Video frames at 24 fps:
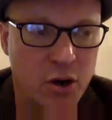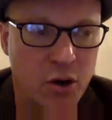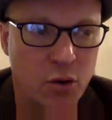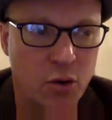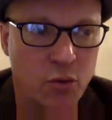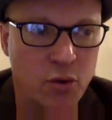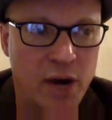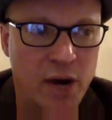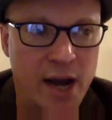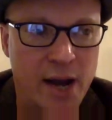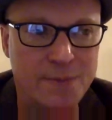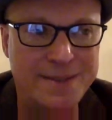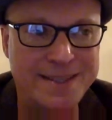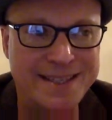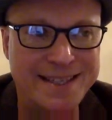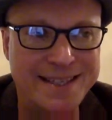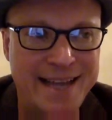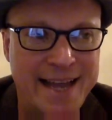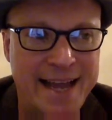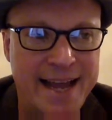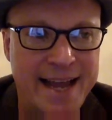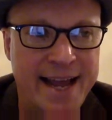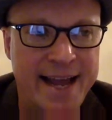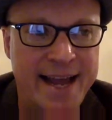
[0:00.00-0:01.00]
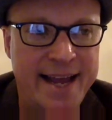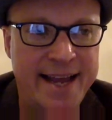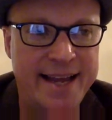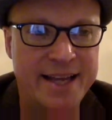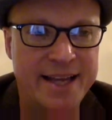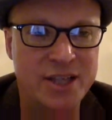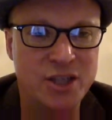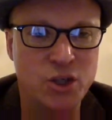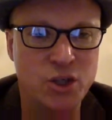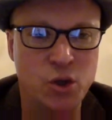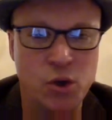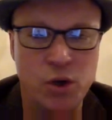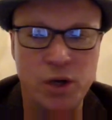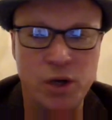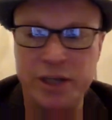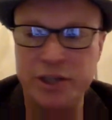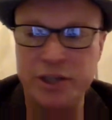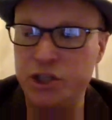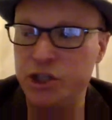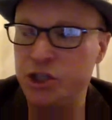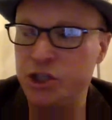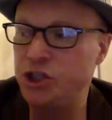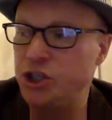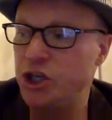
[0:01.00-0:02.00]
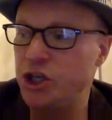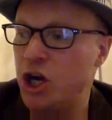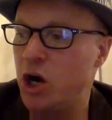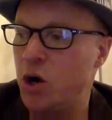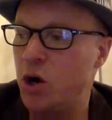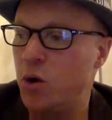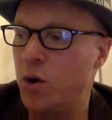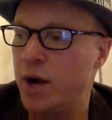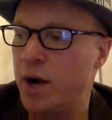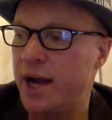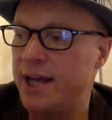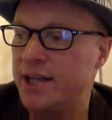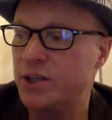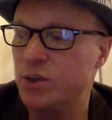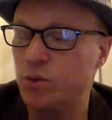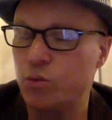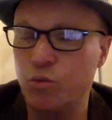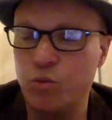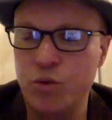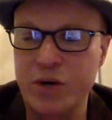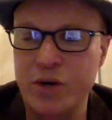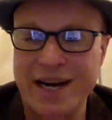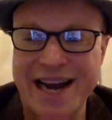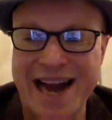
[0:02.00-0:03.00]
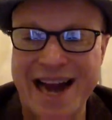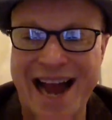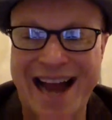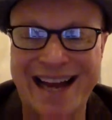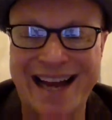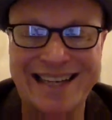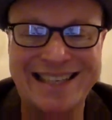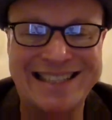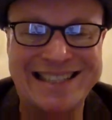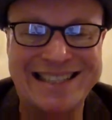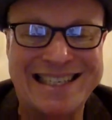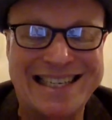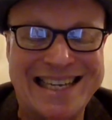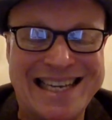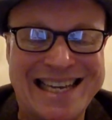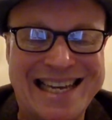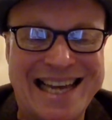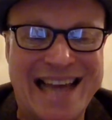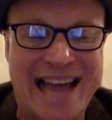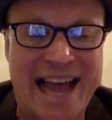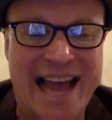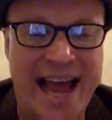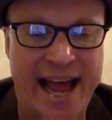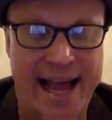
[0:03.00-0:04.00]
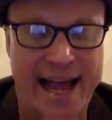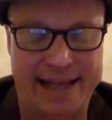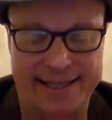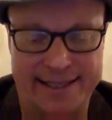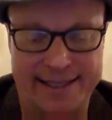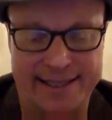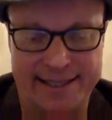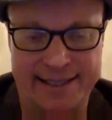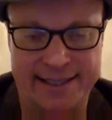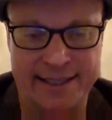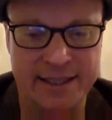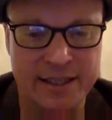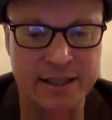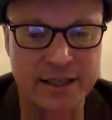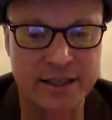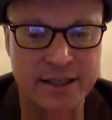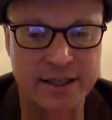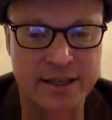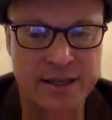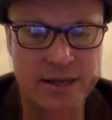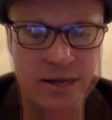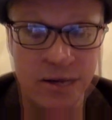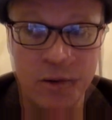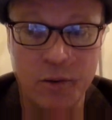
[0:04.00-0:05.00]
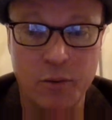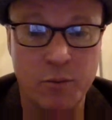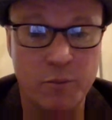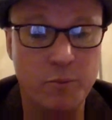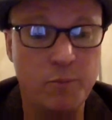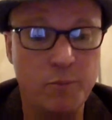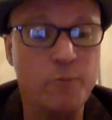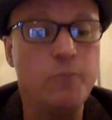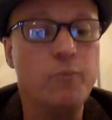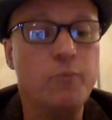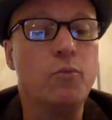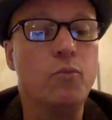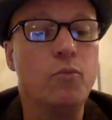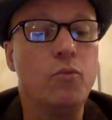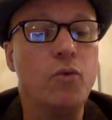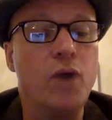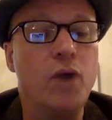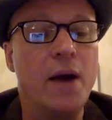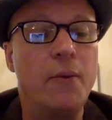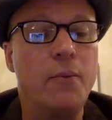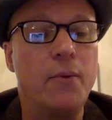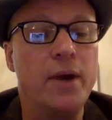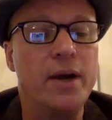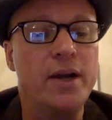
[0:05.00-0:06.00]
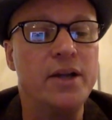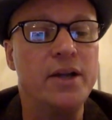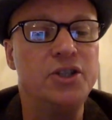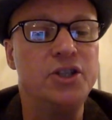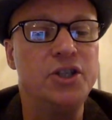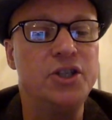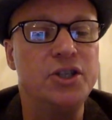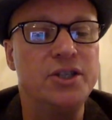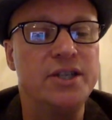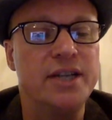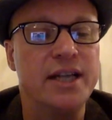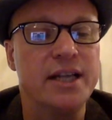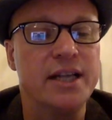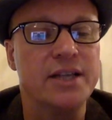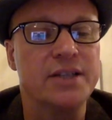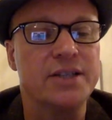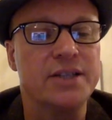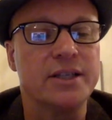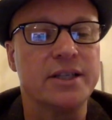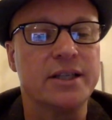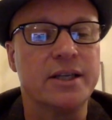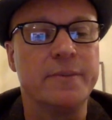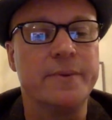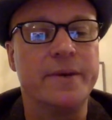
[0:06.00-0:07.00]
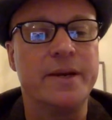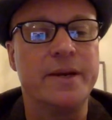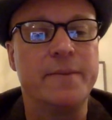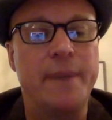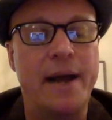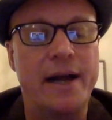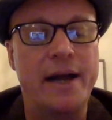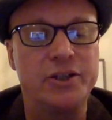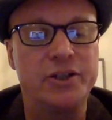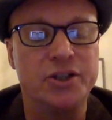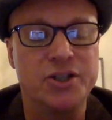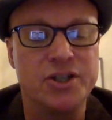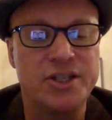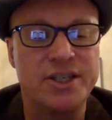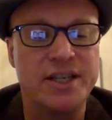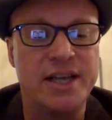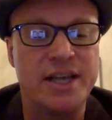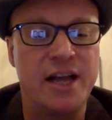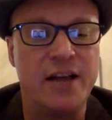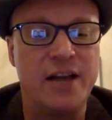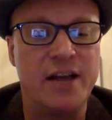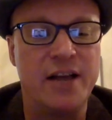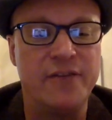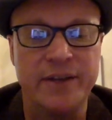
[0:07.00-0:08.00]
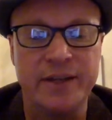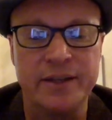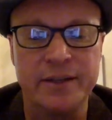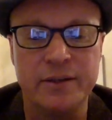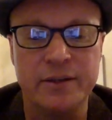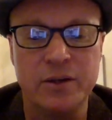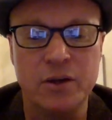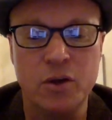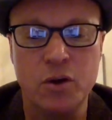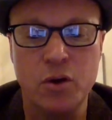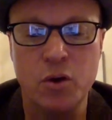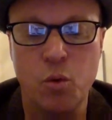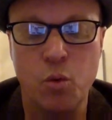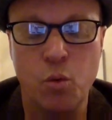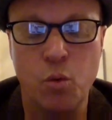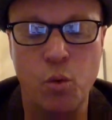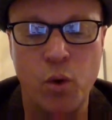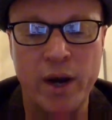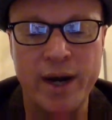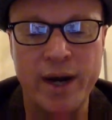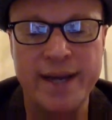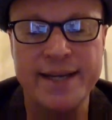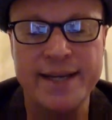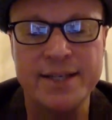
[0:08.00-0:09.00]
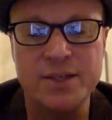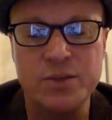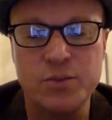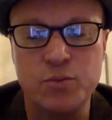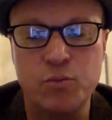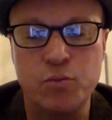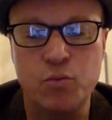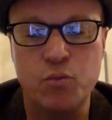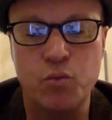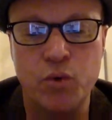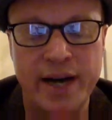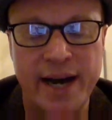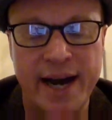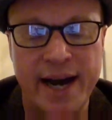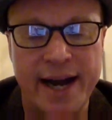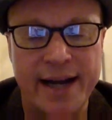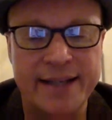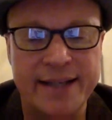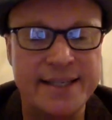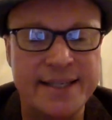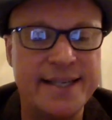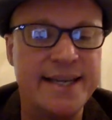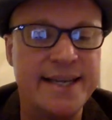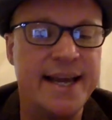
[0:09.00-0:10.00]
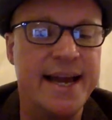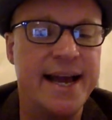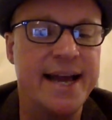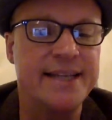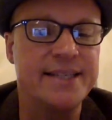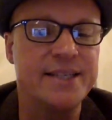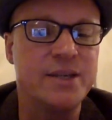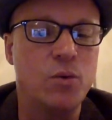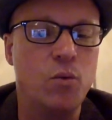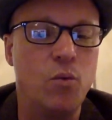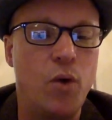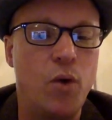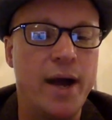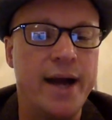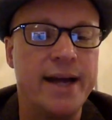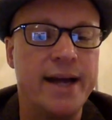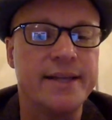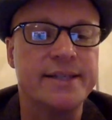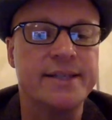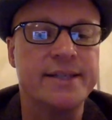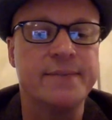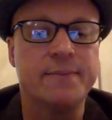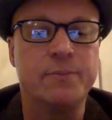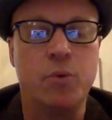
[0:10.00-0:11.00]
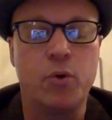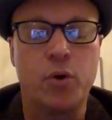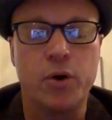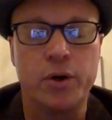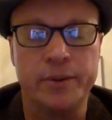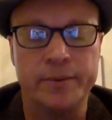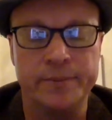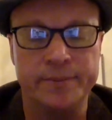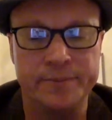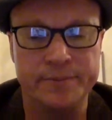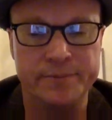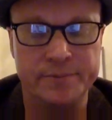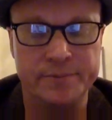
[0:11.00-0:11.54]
Rob today is going to show us Riak TS. Rob, why don't you tell us a little bit about yourself and what is Riak TS and why it's important?